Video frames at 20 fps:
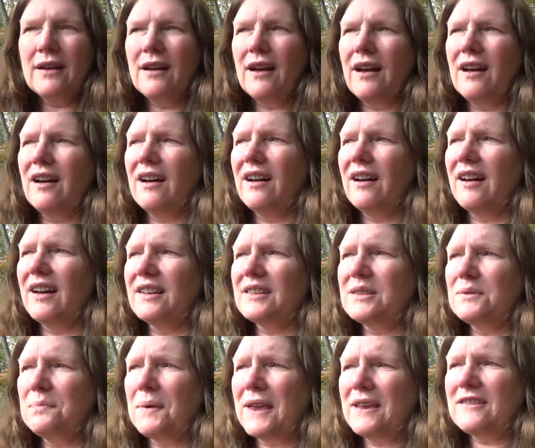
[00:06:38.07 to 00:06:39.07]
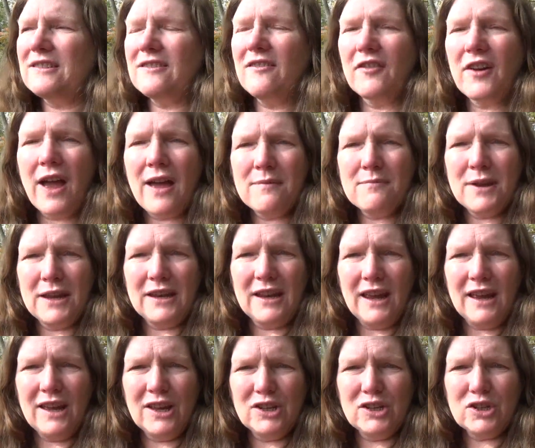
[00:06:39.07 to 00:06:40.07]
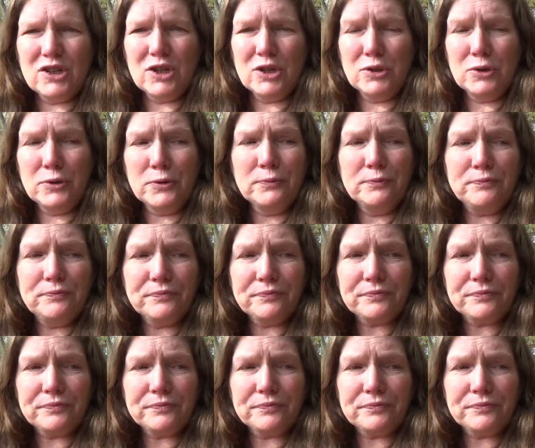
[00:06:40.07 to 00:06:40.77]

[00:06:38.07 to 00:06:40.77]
a space of coming into